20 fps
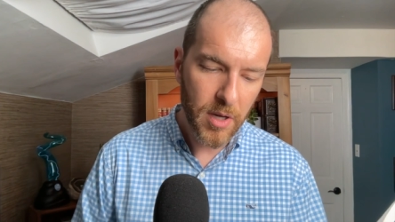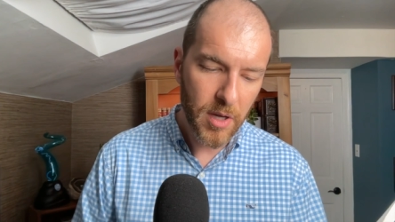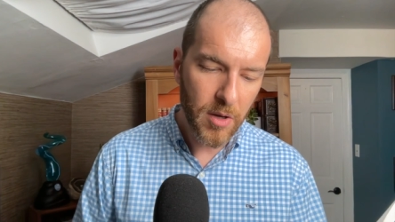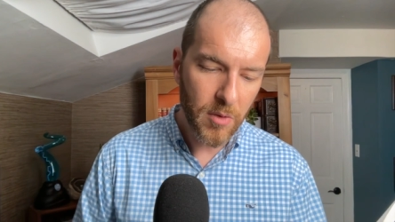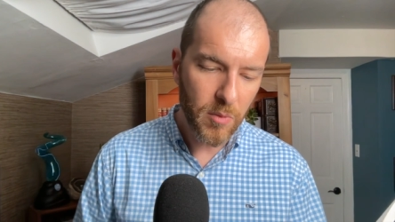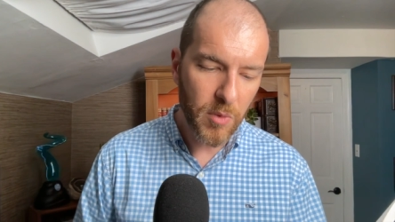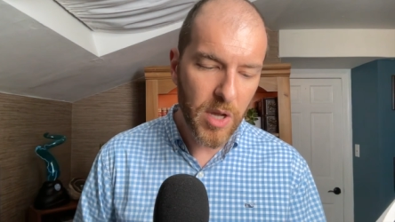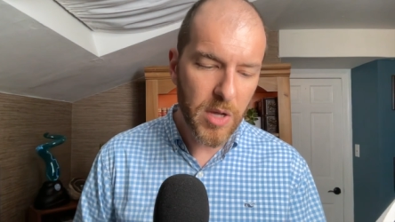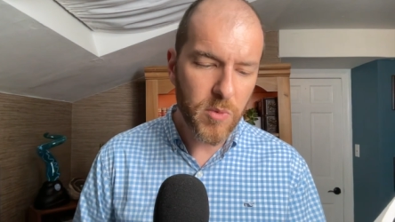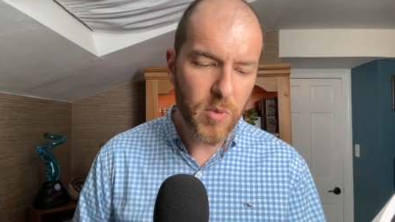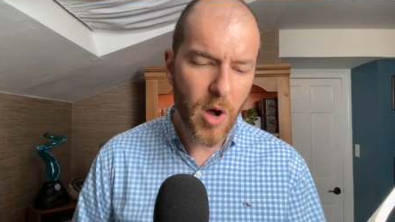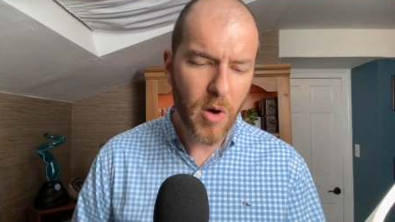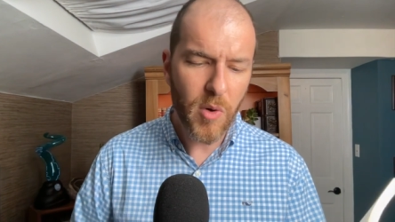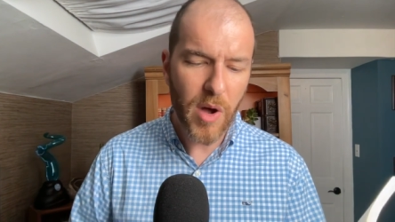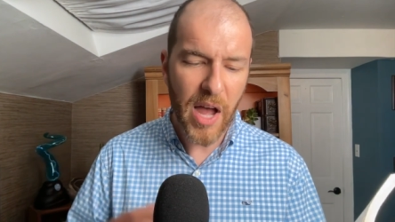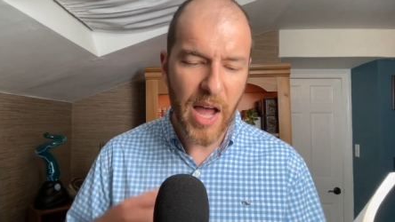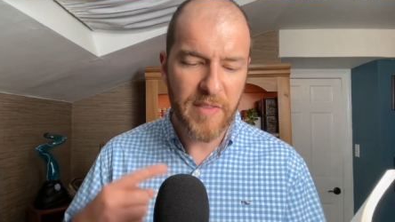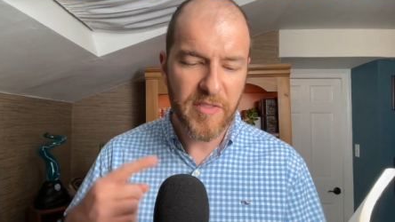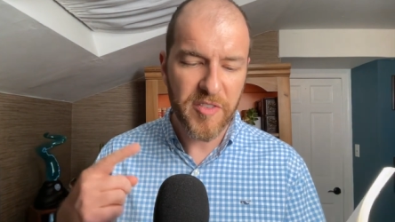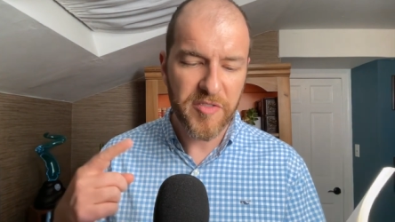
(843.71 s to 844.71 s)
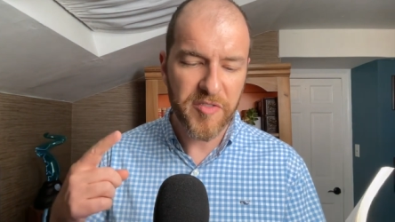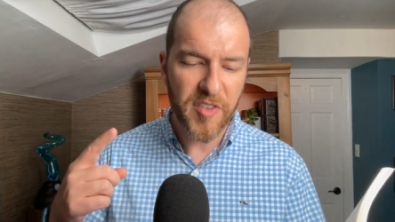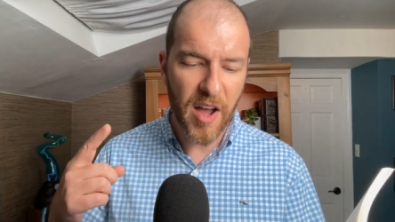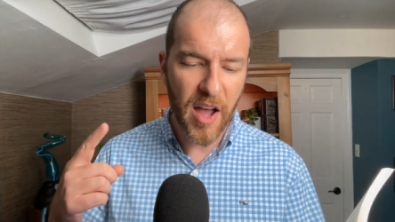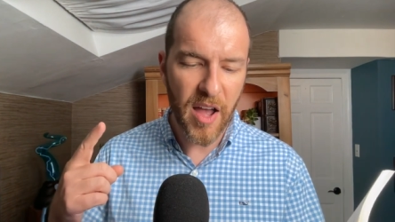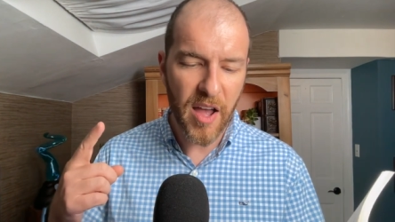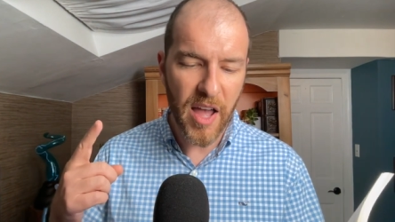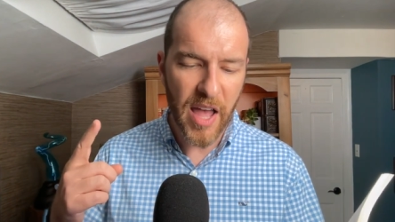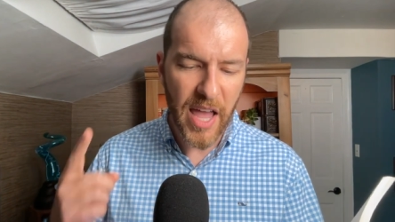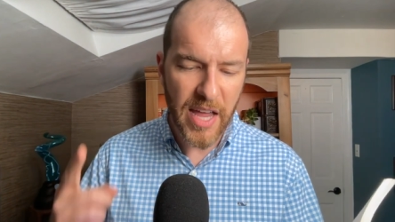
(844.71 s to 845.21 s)
We won't have a
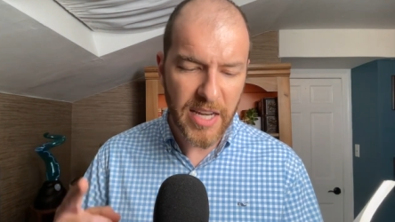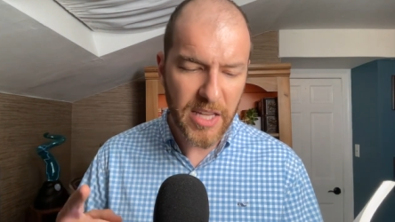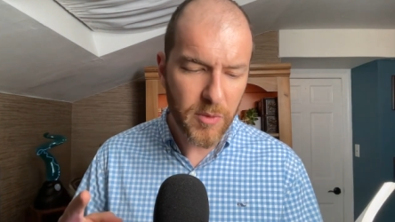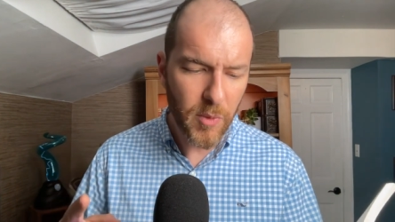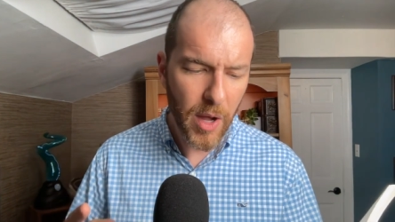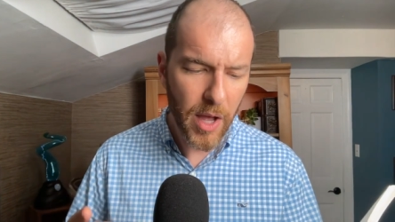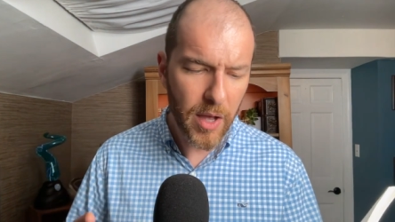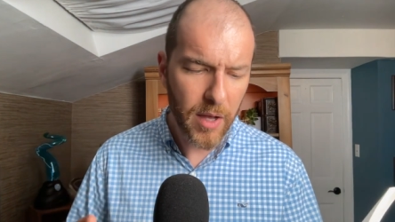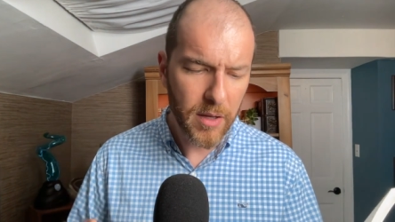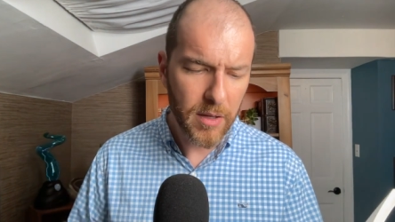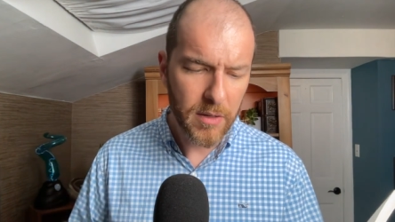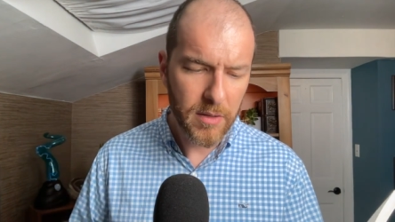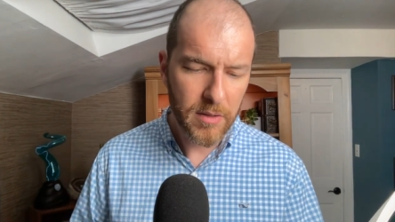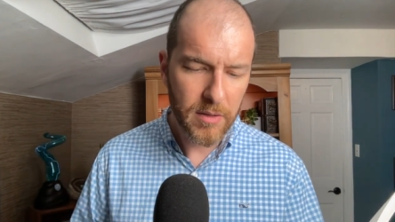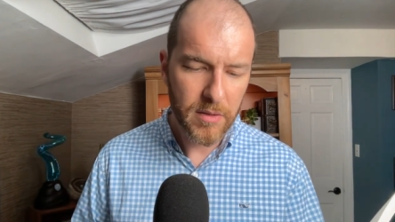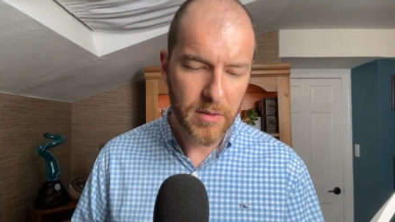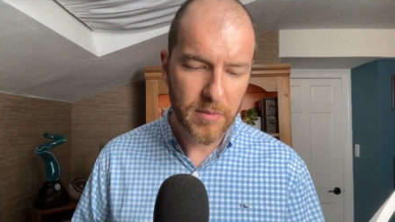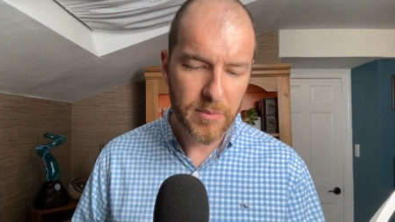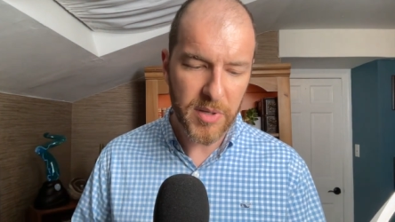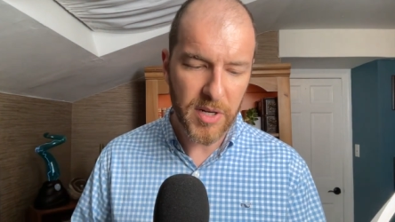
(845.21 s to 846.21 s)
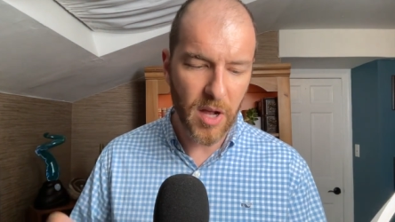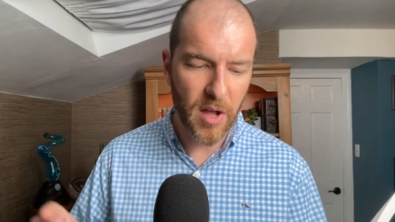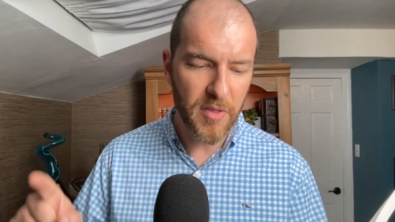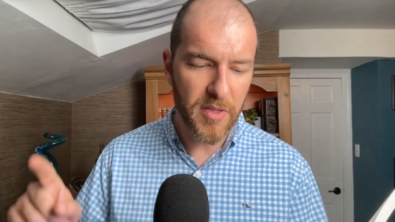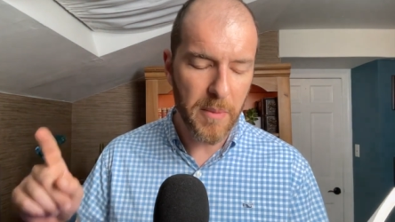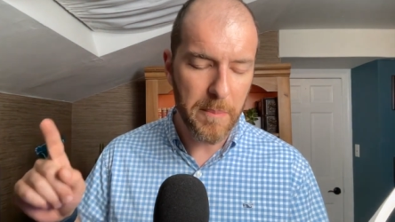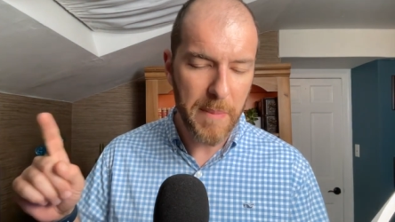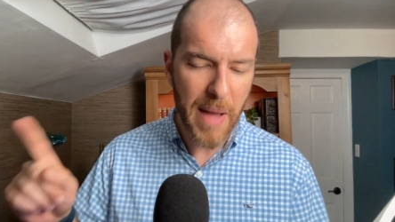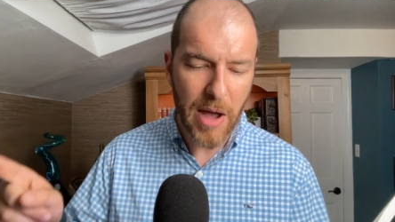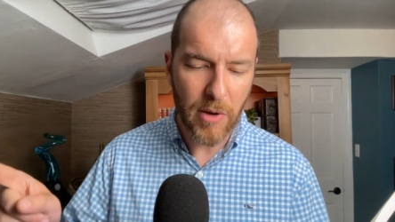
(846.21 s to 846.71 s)
fire anywhere but on the
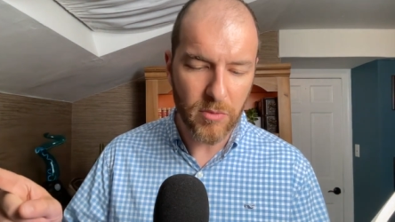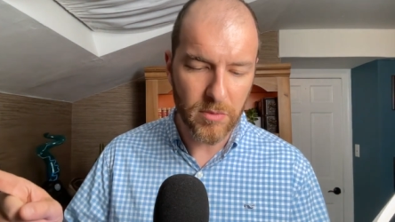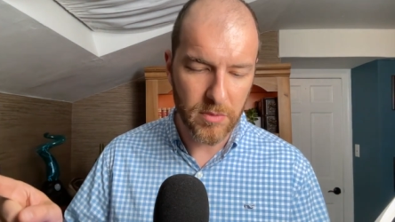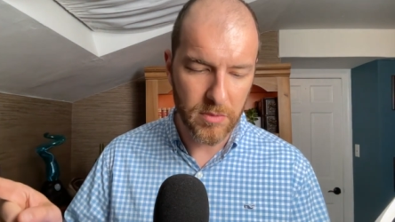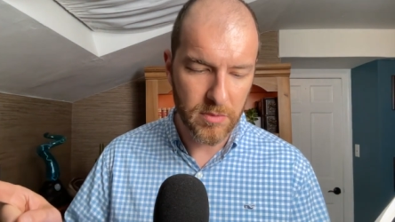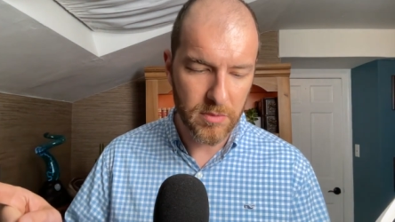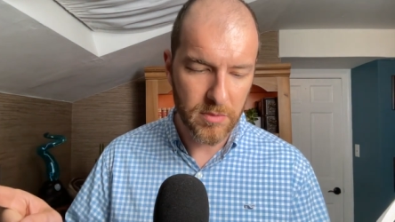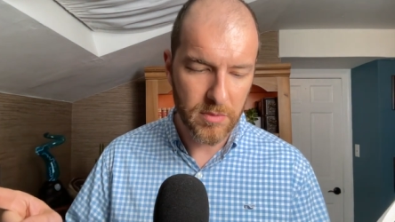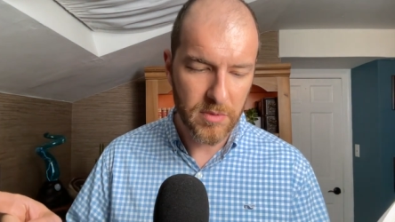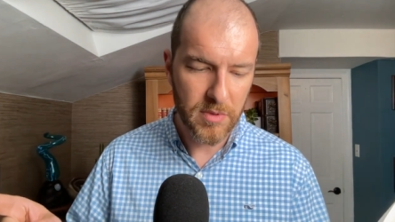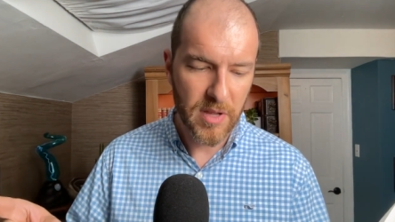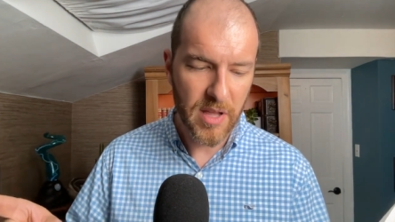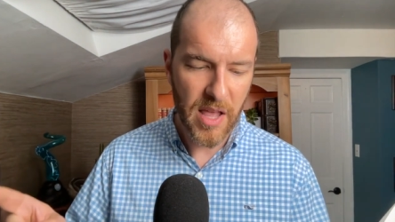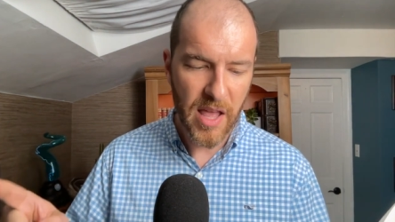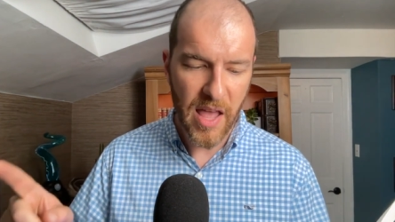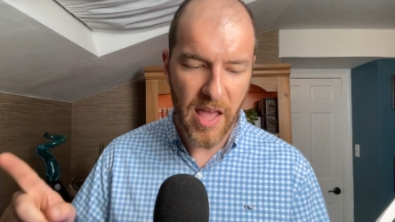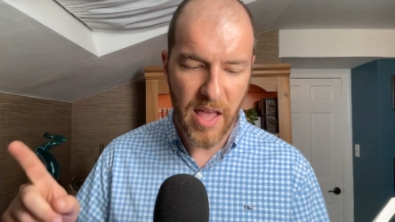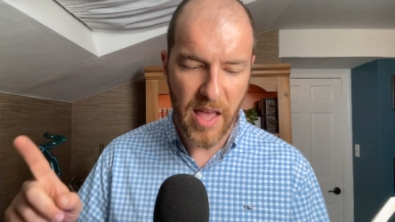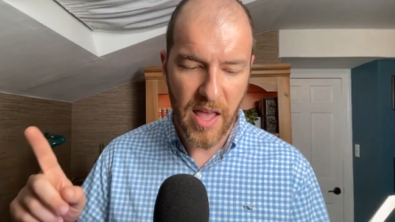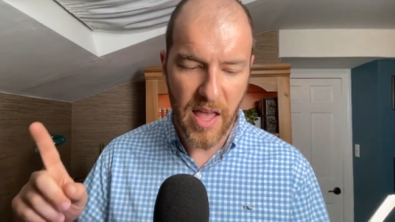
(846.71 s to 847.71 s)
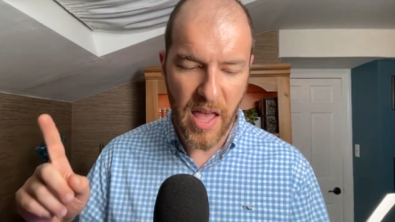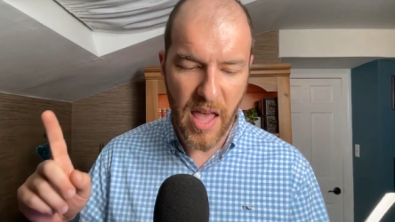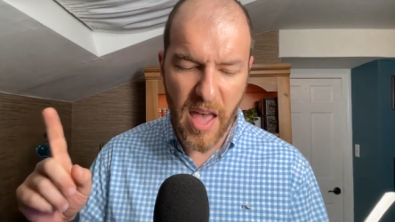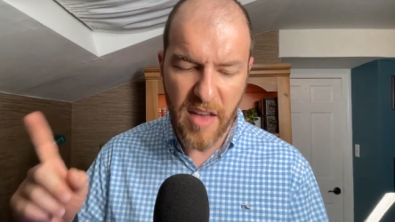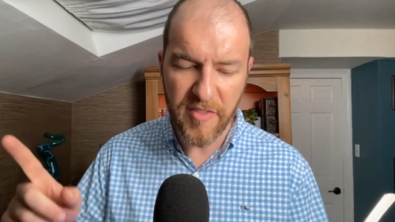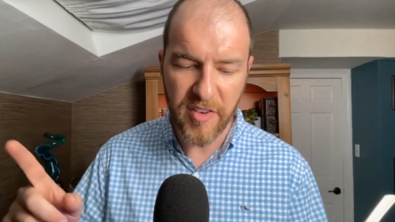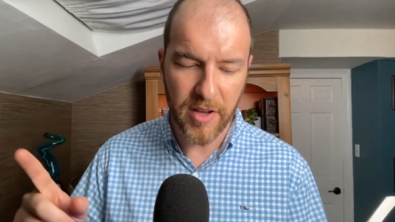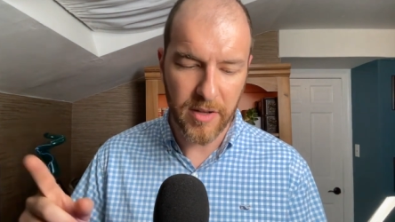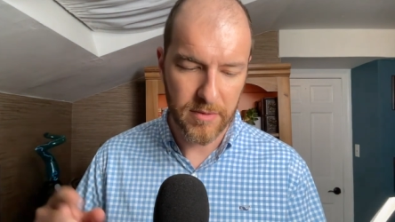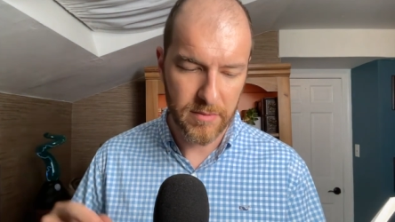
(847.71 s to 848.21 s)
mountain.
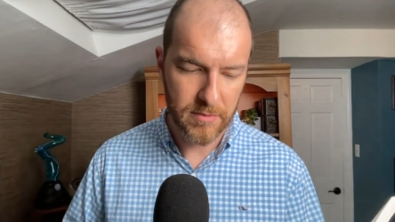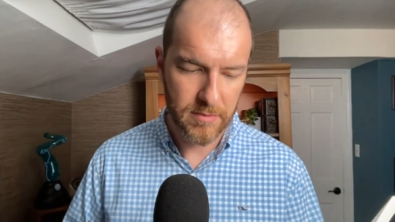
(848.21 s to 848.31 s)
Ever.